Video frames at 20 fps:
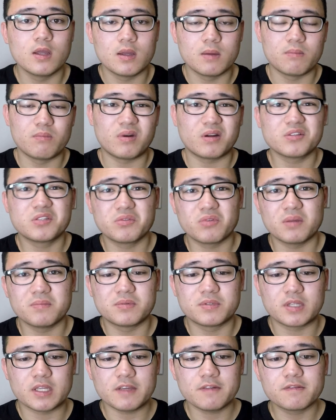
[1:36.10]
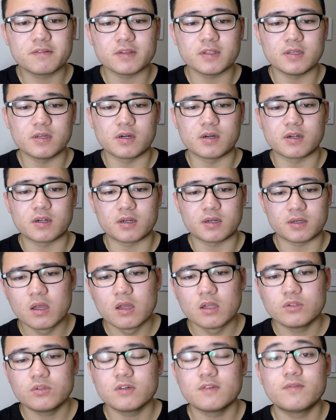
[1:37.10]
browse the web safely are
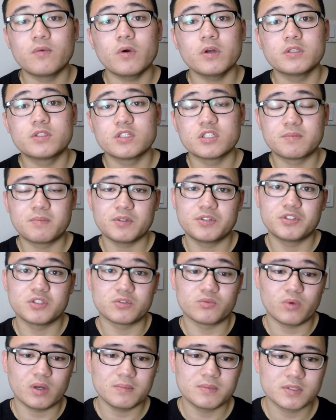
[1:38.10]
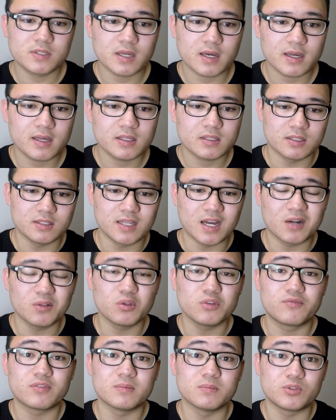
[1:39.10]
to avoid suspicious websites,
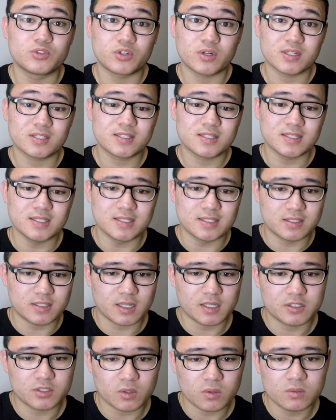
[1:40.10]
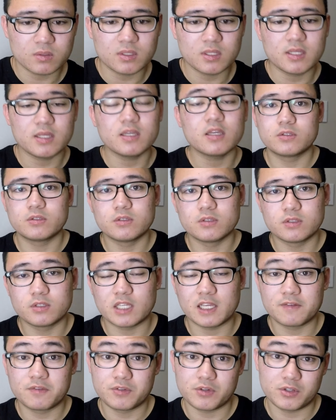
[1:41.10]
download from trusted sites only,
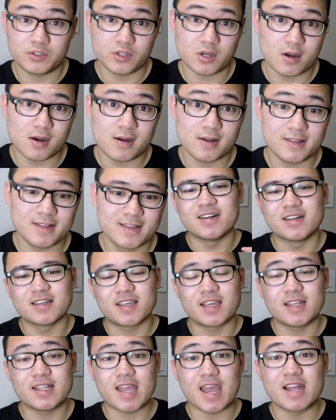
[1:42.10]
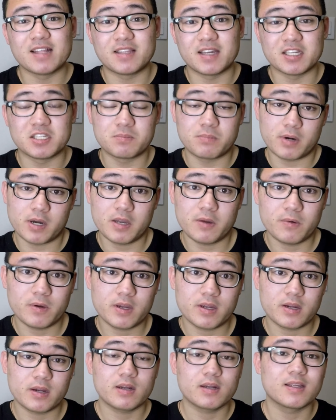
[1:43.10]
safe search on, get
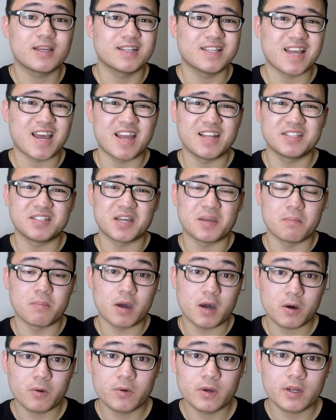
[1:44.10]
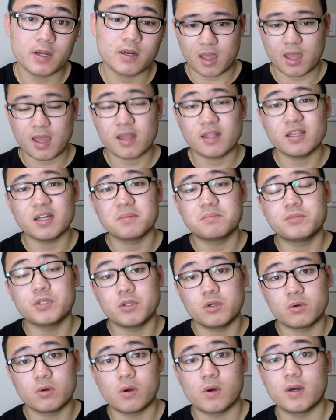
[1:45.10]
anti-spyware, get anti-malware, and
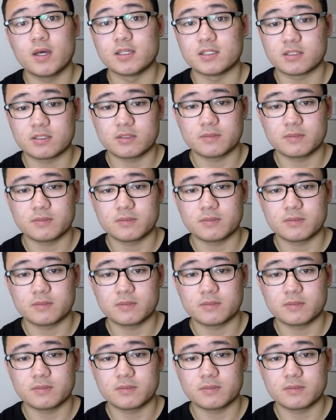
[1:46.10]
update your OS.